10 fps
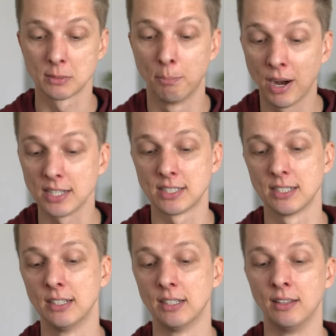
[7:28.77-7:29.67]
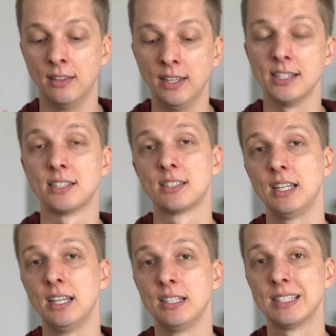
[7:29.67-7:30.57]
But this
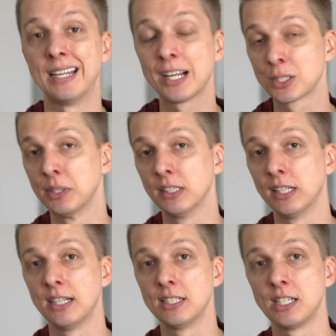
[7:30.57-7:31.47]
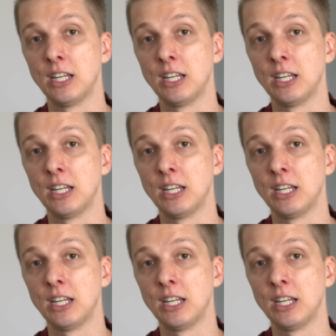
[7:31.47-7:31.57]
is an excellent lens